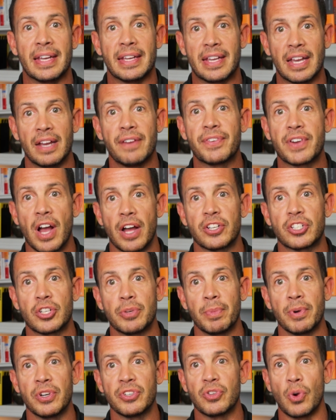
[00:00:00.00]
give
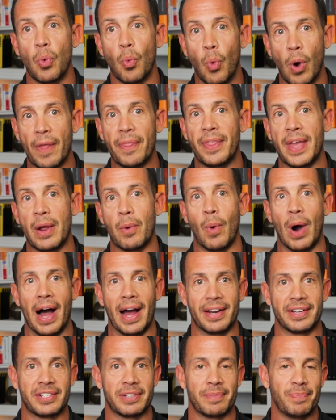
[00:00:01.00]
customers what they
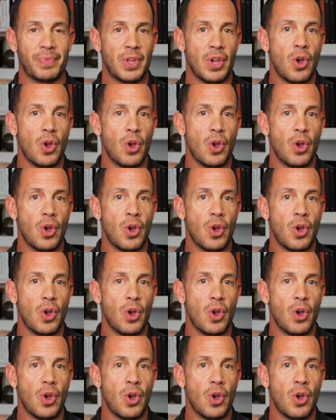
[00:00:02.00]
want.